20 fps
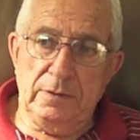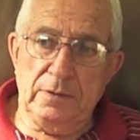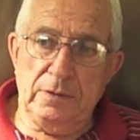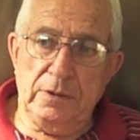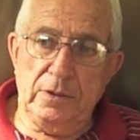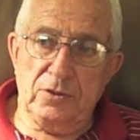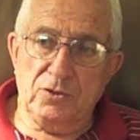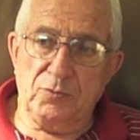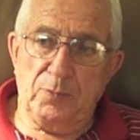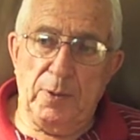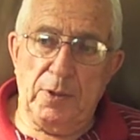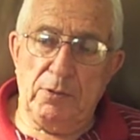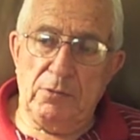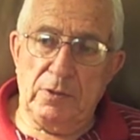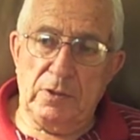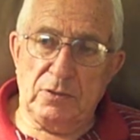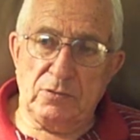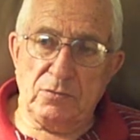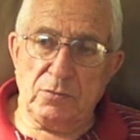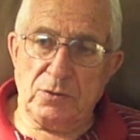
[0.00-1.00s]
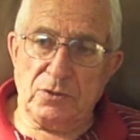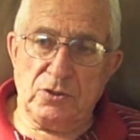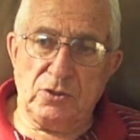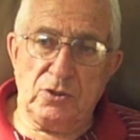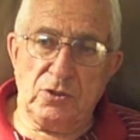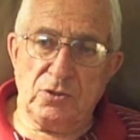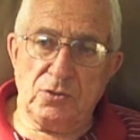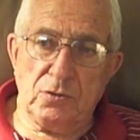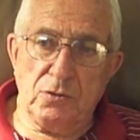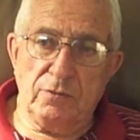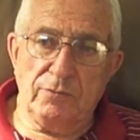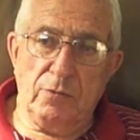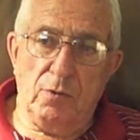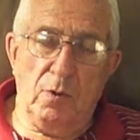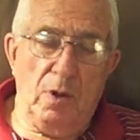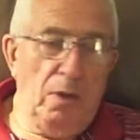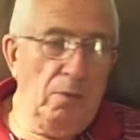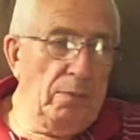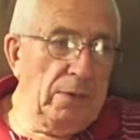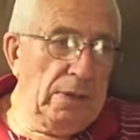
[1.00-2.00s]
experience was just
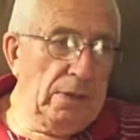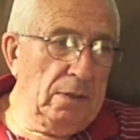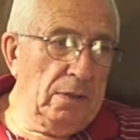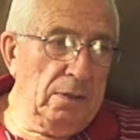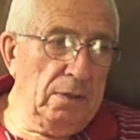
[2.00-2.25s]
overwhelming.